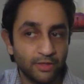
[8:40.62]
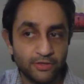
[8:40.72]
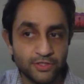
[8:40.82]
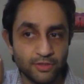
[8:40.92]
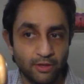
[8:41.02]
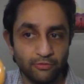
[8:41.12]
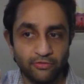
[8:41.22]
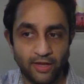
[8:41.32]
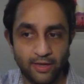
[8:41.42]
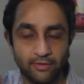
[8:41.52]
I'll
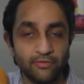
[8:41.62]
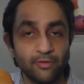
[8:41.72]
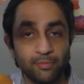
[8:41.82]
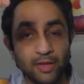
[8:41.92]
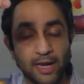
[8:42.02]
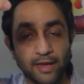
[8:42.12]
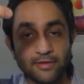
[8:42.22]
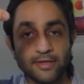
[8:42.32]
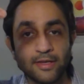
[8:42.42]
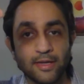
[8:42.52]
say is a
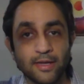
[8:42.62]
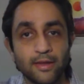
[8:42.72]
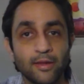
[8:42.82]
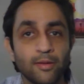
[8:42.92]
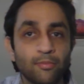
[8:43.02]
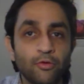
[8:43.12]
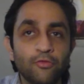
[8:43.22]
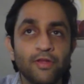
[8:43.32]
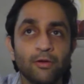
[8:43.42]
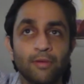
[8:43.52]
planet,
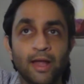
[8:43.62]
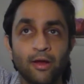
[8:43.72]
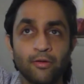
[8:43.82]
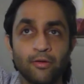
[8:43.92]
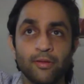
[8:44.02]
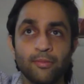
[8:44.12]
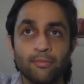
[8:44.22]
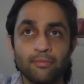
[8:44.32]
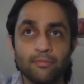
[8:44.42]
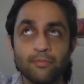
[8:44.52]
moving around
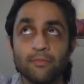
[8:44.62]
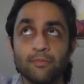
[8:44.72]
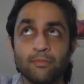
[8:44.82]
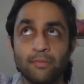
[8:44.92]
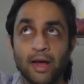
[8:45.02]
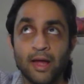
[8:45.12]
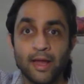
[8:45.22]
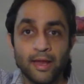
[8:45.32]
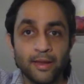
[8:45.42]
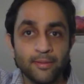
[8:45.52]

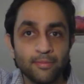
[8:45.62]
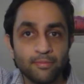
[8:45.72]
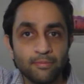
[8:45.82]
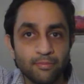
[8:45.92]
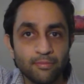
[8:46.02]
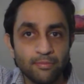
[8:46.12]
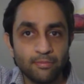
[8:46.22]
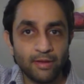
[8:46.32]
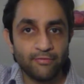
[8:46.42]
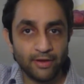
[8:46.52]
my
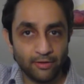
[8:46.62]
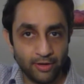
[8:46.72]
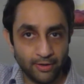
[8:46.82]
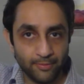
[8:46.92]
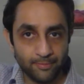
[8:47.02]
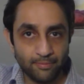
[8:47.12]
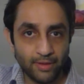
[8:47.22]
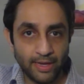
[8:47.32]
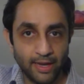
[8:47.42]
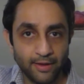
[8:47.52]
finger here,
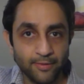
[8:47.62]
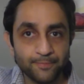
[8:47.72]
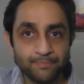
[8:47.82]
my hand.